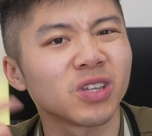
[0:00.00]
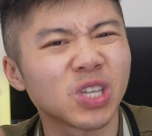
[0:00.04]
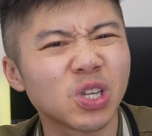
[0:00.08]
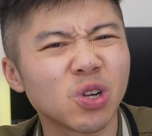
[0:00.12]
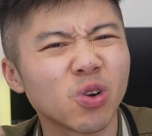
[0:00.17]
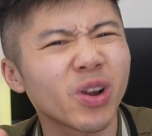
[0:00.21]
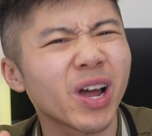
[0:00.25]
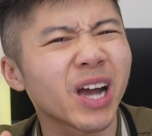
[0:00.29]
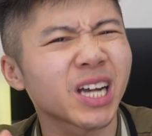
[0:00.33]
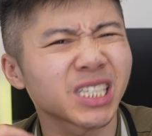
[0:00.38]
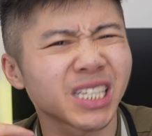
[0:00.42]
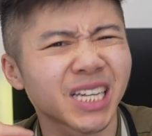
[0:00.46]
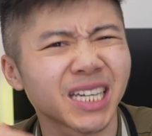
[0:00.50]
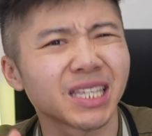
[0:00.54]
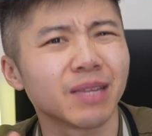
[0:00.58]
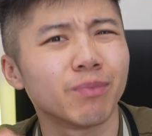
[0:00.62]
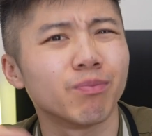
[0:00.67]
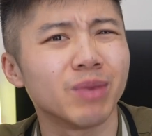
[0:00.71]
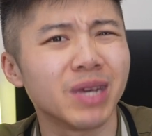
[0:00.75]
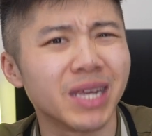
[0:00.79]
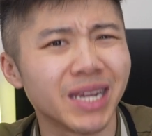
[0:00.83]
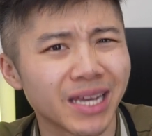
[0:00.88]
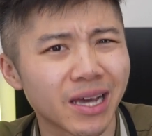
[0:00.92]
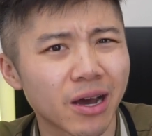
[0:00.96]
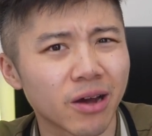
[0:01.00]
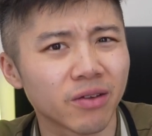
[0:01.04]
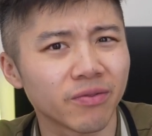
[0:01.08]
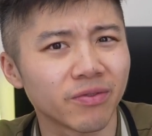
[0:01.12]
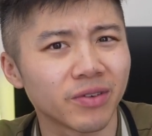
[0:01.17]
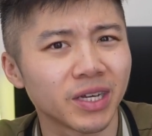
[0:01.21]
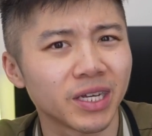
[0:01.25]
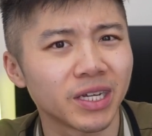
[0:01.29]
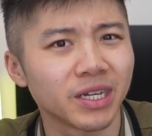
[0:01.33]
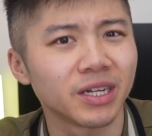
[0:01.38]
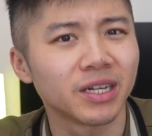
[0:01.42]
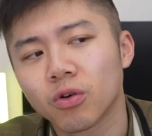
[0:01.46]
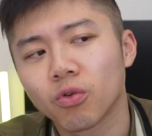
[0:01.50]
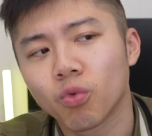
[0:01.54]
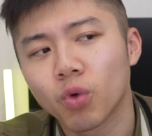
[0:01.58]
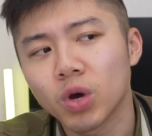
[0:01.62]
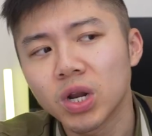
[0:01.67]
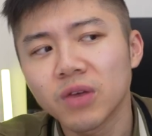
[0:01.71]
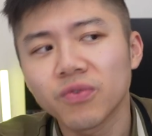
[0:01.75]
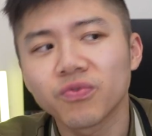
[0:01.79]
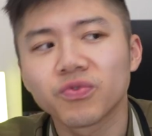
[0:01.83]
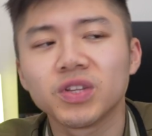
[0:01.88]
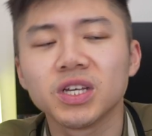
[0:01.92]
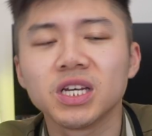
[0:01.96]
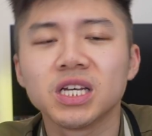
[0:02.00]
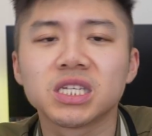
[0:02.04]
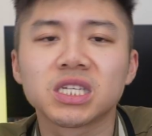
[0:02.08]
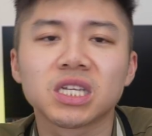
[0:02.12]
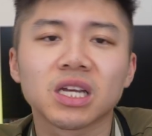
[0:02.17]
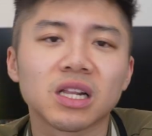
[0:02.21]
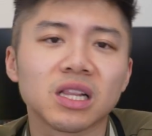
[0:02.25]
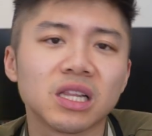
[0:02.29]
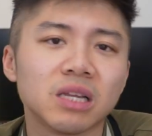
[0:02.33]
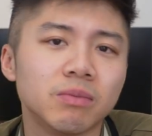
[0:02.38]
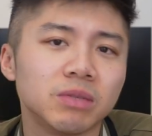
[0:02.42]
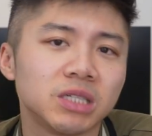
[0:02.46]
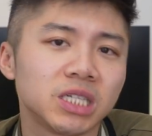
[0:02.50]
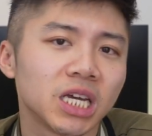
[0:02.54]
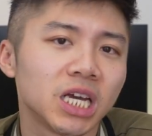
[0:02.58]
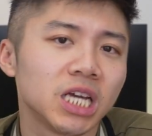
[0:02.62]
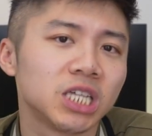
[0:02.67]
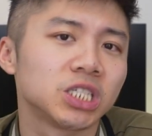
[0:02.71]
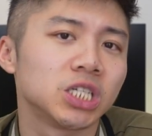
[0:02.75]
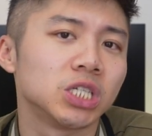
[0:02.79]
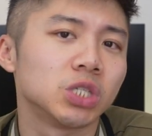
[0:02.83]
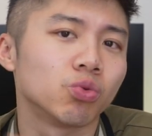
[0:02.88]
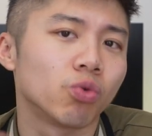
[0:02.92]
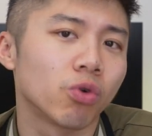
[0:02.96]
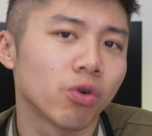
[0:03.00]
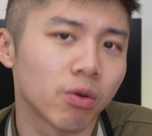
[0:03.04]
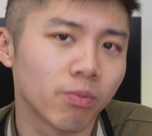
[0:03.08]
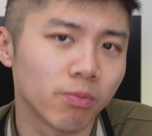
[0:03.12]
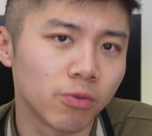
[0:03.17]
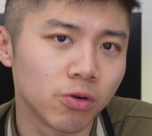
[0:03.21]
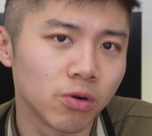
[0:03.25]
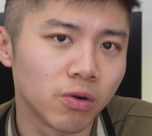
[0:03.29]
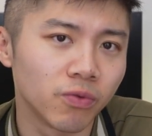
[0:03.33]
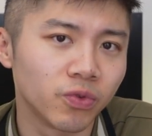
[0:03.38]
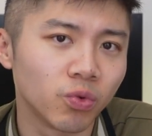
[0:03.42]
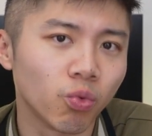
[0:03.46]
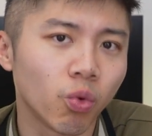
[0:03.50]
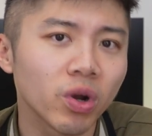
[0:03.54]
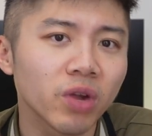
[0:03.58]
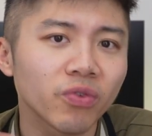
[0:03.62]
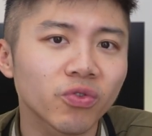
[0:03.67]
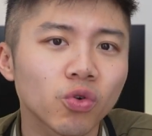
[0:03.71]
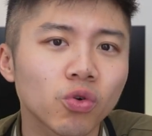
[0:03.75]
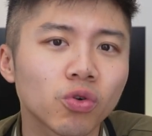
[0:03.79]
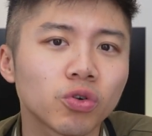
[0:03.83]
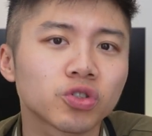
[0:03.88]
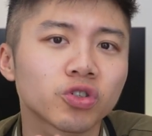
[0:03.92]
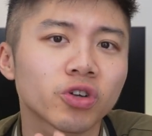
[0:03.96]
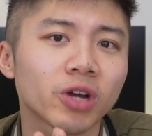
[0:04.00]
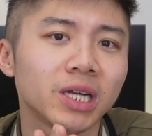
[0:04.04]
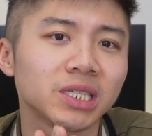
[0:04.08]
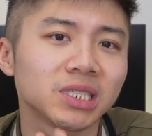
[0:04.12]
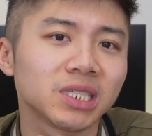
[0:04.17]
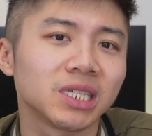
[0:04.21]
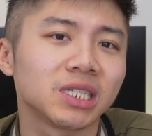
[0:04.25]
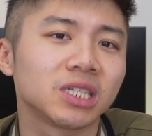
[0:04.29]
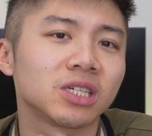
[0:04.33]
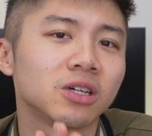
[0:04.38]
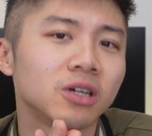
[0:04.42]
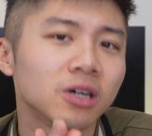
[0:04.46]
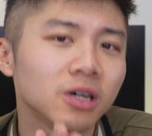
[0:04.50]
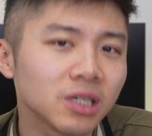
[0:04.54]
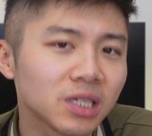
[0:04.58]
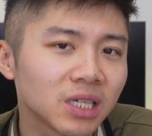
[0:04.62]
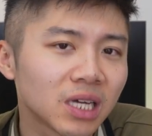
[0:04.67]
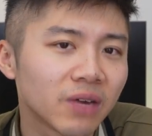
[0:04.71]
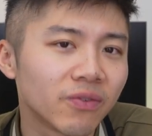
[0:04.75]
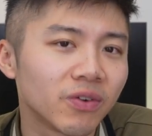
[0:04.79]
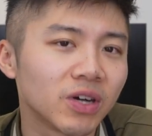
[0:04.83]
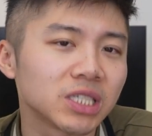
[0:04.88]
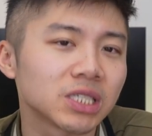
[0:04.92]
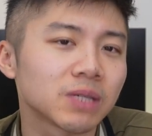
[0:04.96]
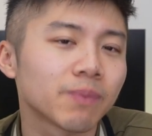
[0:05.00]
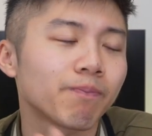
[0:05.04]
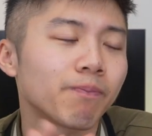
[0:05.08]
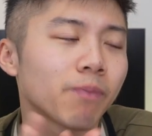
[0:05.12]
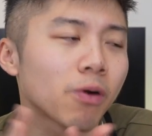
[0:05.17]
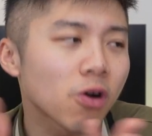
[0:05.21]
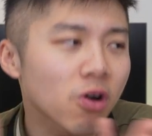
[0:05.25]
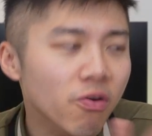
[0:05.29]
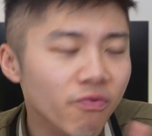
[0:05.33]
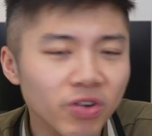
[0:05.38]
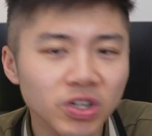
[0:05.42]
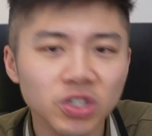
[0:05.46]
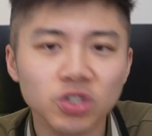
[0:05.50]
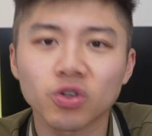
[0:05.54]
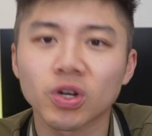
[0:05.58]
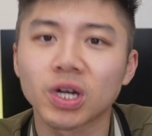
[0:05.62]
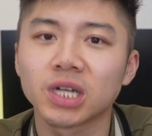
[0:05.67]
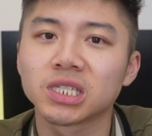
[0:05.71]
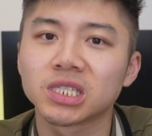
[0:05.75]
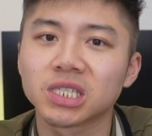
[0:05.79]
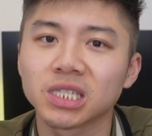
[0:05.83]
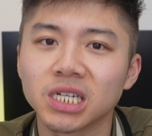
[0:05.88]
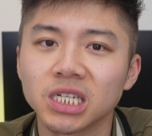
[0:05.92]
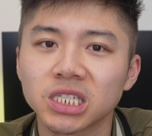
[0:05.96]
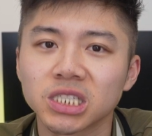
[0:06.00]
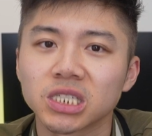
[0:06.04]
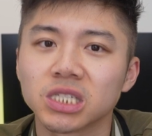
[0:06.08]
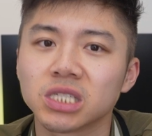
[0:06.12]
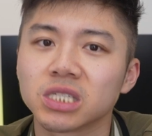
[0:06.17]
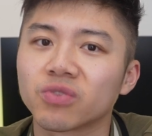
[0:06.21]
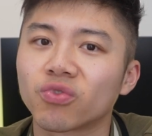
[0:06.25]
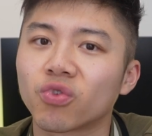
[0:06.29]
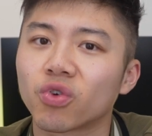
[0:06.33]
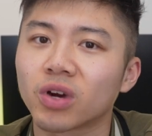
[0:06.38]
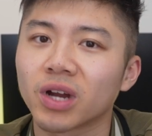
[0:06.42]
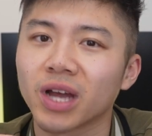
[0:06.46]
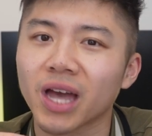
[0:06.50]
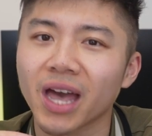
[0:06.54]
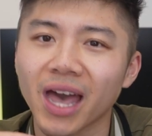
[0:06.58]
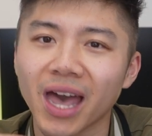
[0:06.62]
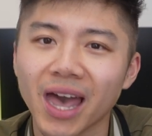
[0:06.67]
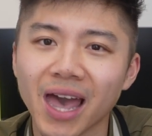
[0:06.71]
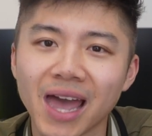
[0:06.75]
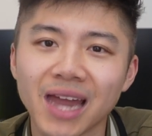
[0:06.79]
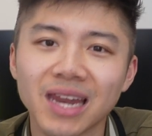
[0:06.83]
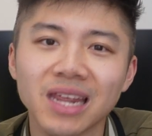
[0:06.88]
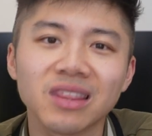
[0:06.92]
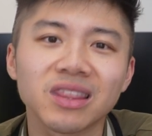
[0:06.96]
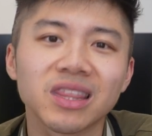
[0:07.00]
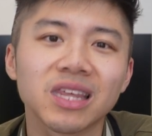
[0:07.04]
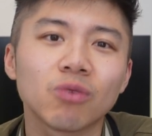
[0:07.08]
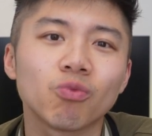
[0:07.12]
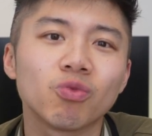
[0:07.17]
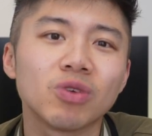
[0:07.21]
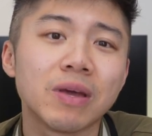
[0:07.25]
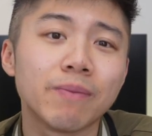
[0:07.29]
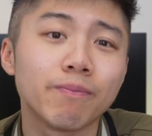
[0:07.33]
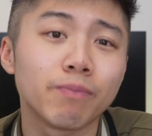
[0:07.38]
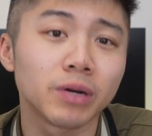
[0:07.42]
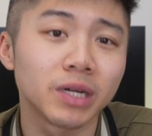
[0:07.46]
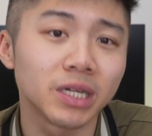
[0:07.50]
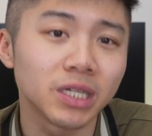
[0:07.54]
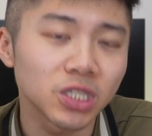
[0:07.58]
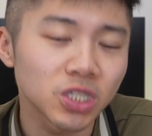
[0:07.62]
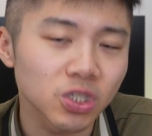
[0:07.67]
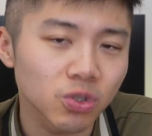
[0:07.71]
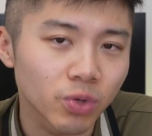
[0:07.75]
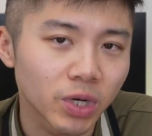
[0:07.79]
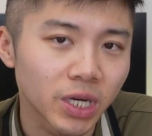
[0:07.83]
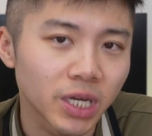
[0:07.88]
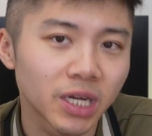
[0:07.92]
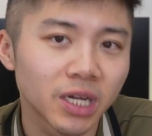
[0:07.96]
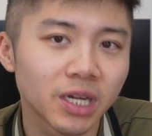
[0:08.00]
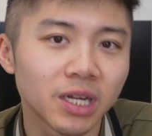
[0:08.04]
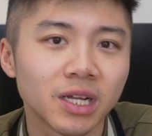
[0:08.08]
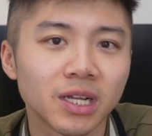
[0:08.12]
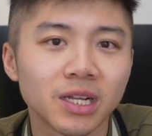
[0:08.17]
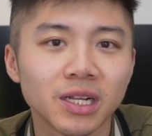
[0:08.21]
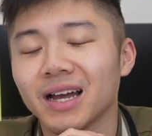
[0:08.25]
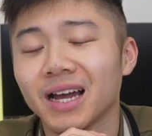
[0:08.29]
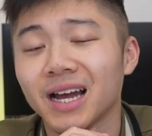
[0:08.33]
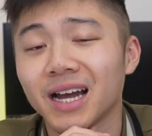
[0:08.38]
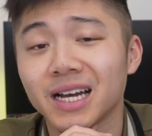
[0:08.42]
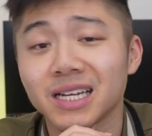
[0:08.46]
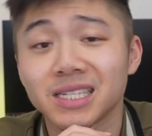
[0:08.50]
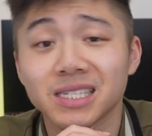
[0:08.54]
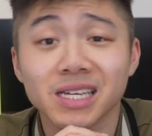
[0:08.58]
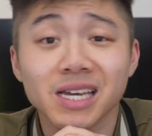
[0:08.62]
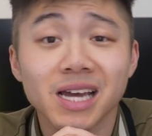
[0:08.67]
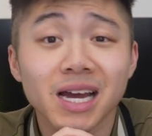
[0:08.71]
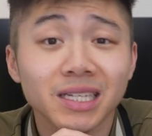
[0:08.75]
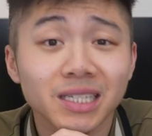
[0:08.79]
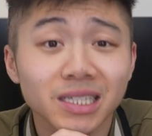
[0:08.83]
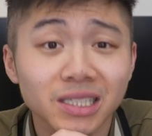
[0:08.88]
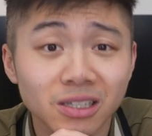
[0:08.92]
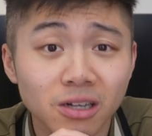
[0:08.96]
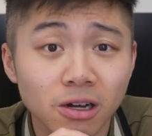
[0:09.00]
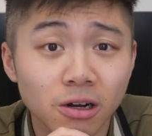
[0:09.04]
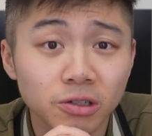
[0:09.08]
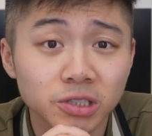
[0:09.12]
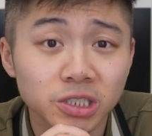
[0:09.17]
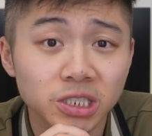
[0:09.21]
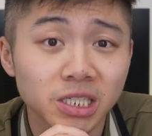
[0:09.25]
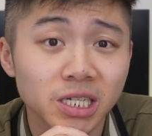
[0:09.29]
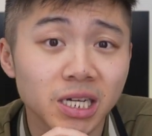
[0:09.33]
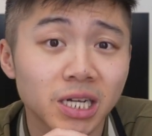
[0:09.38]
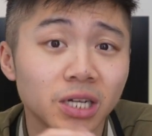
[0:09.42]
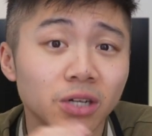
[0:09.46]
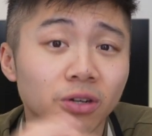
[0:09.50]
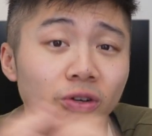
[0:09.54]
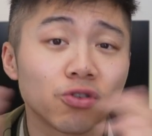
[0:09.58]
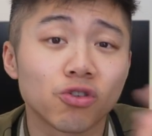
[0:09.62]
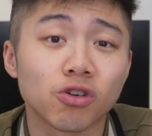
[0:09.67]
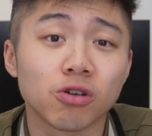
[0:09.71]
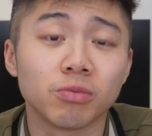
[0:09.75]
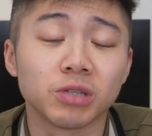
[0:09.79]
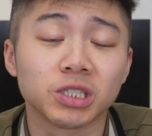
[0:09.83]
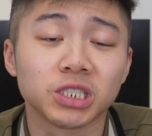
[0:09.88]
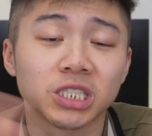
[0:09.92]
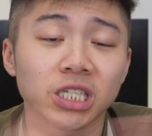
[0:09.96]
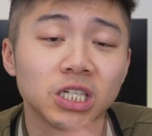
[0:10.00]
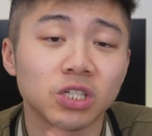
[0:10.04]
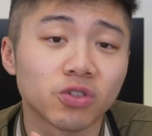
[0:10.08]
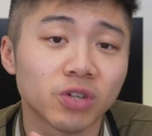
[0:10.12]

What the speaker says: you don't actually get the meaning out of it. What if these limitations were removed? What if Google Translate could give us perfect translations for anything we input into it? As AI technology and neural machine